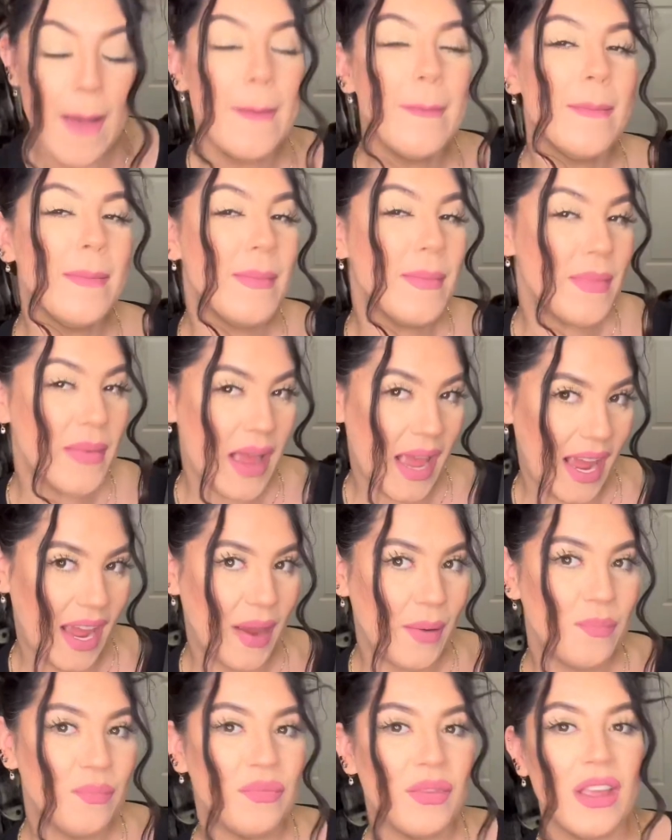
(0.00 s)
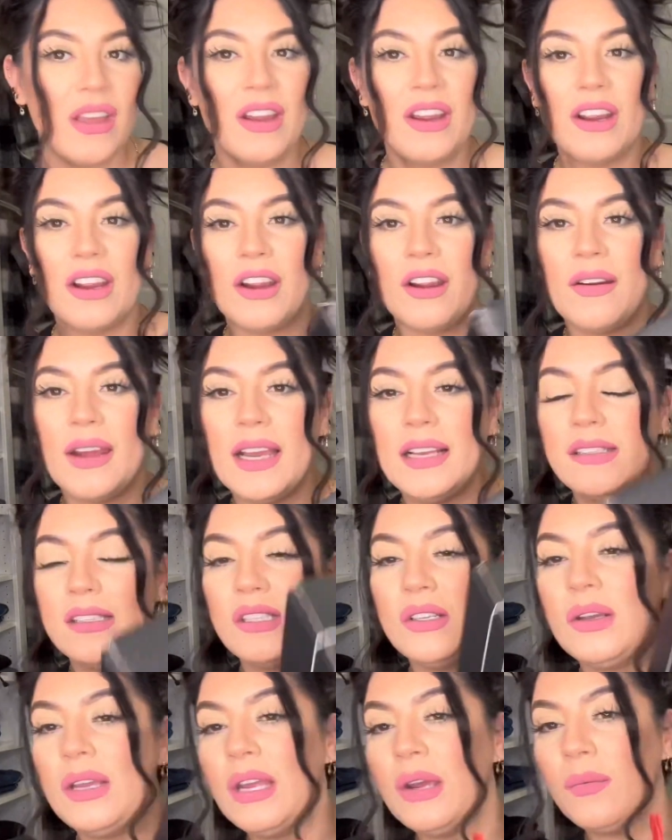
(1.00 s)
May. All right,
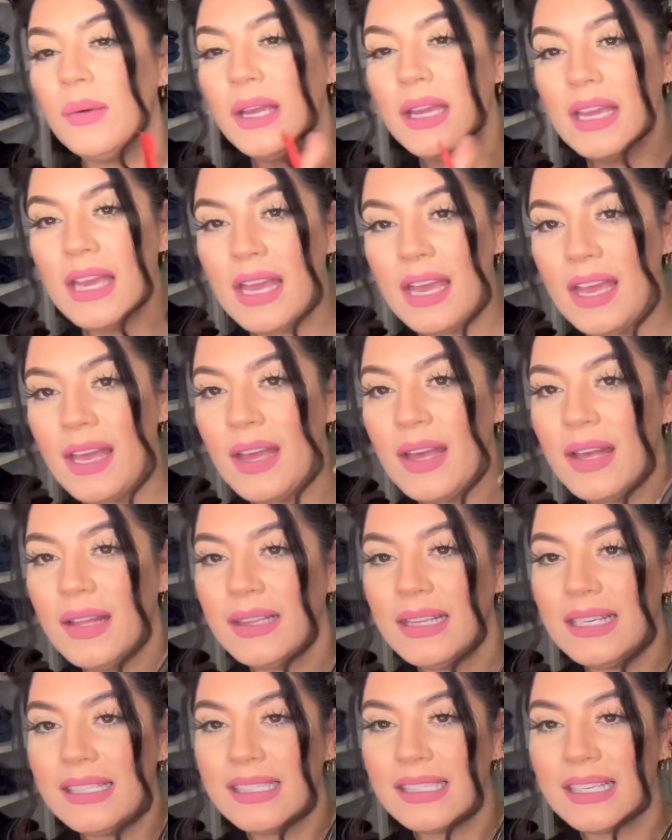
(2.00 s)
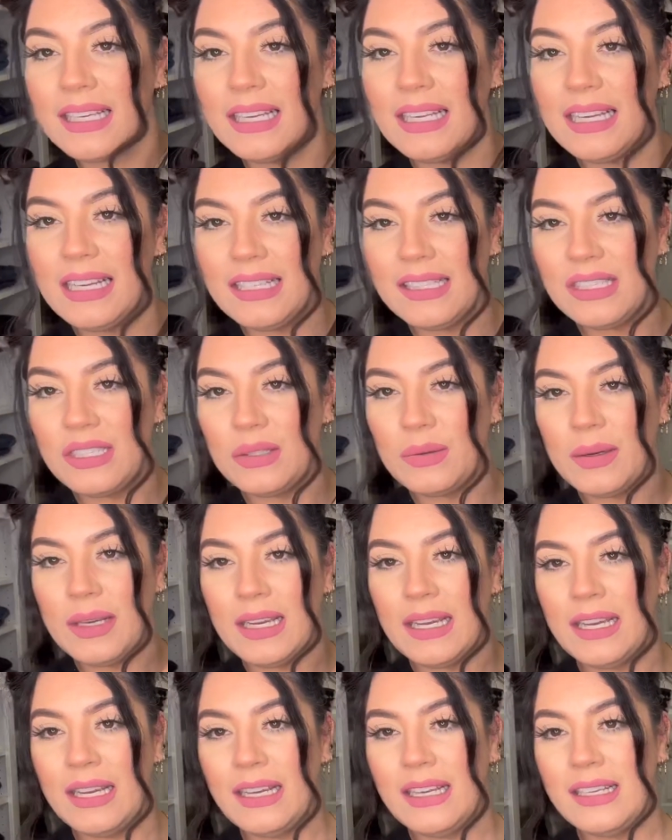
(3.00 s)
so here we go. Let's cut into
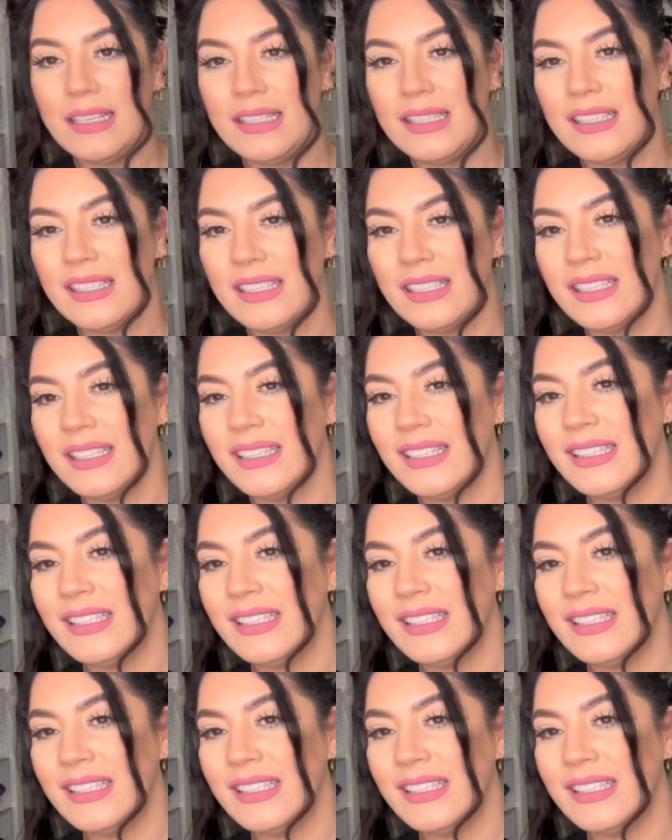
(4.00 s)
it.